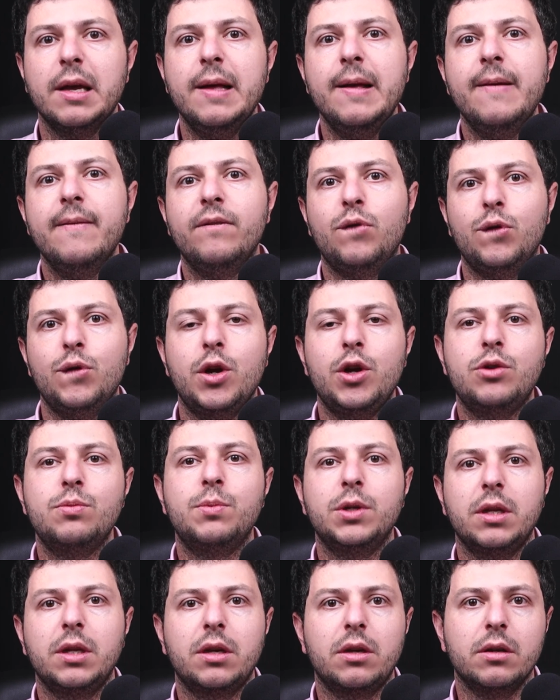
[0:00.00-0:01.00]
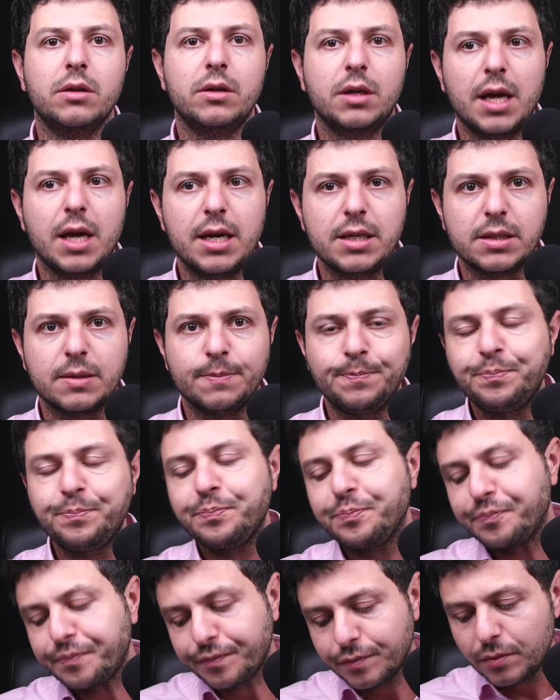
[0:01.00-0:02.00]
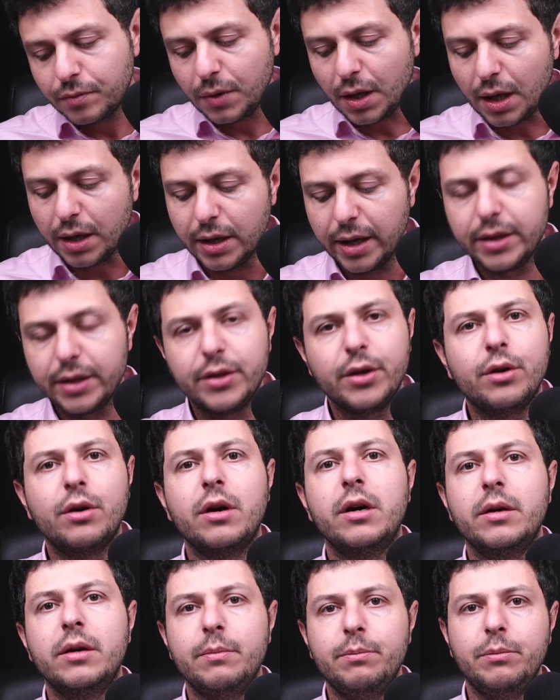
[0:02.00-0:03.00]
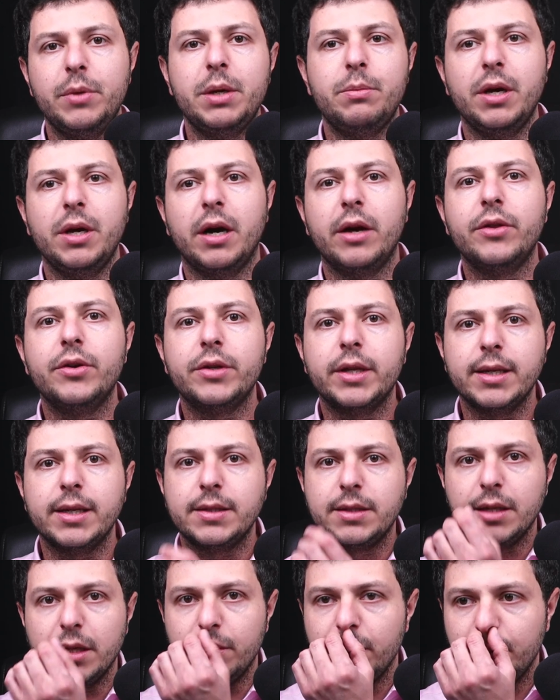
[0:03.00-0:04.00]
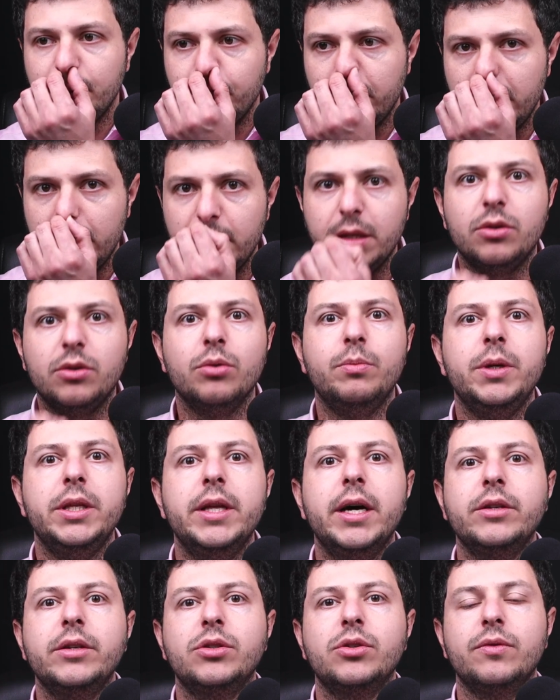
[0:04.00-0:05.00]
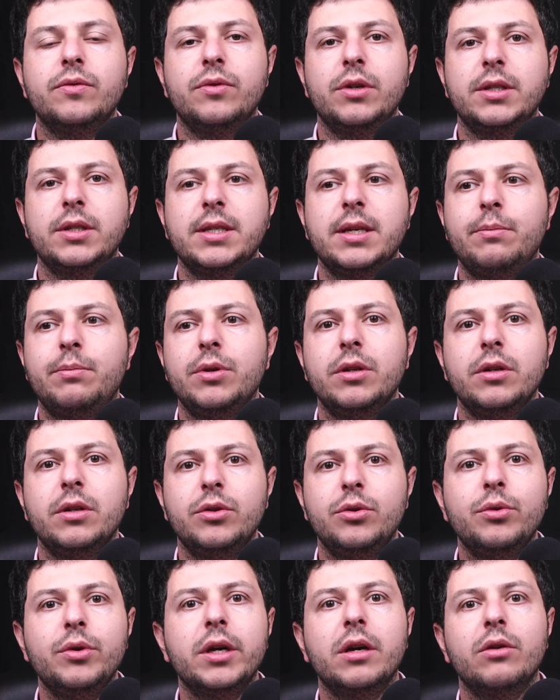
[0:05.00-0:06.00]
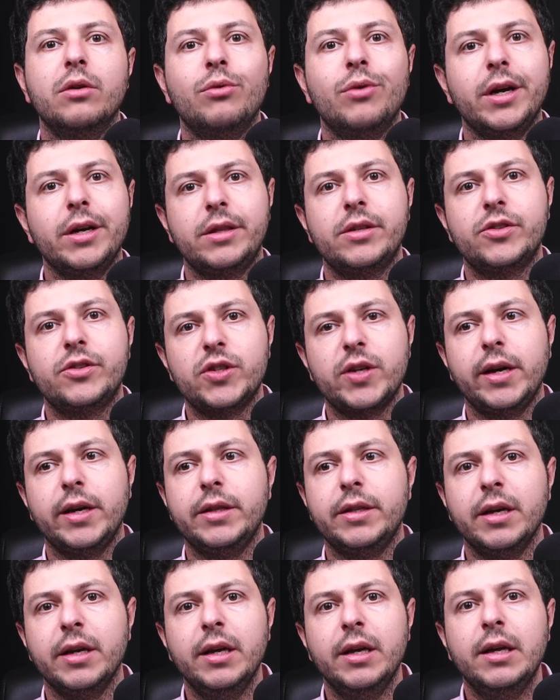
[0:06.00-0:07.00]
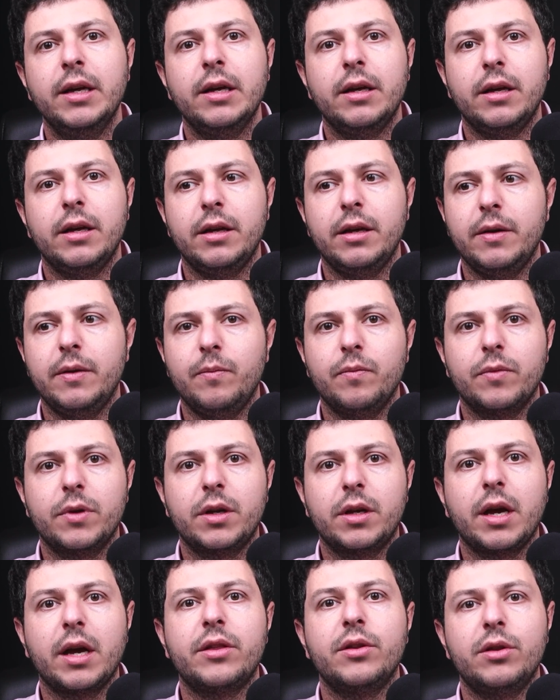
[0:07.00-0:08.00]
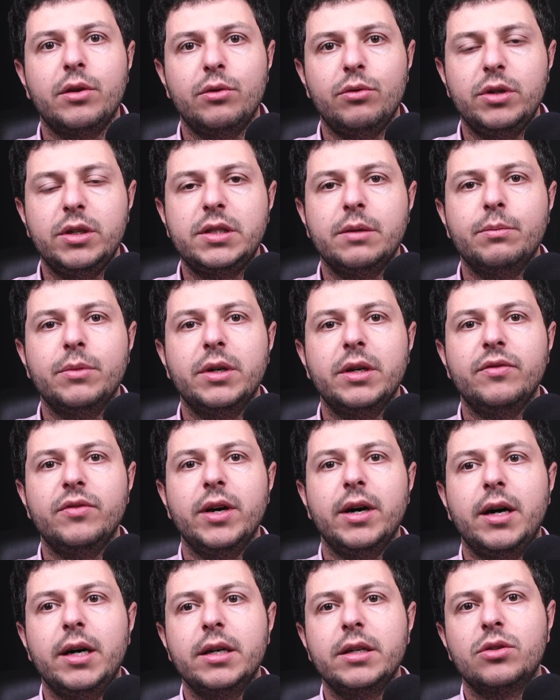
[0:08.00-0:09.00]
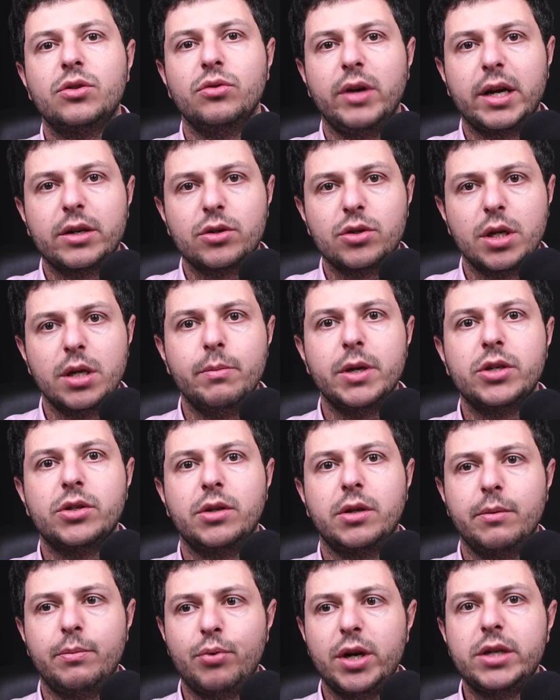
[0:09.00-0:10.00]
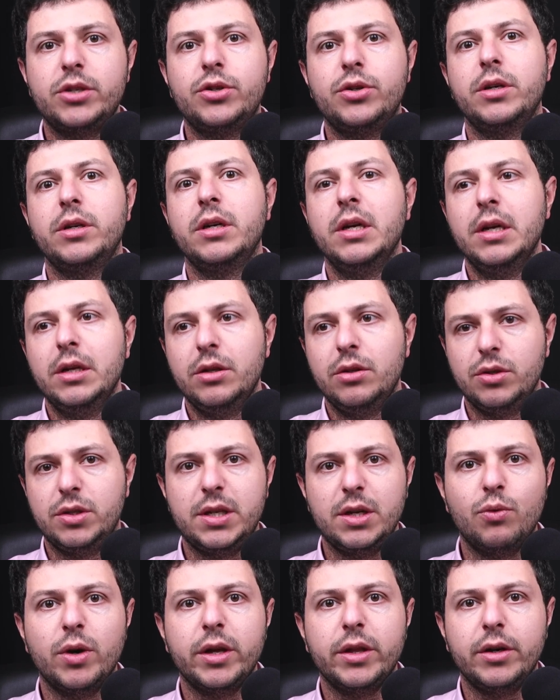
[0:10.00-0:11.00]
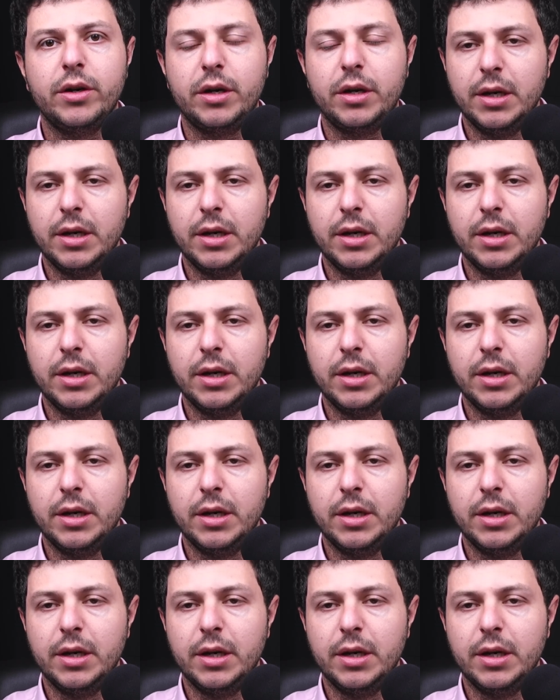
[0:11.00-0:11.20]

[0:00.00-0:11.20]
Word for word: for each particular case. And there are maybe other tests that may need to be done. So, for example, doing a right side um, catheterism of the heart to actually measure the pressure to see whether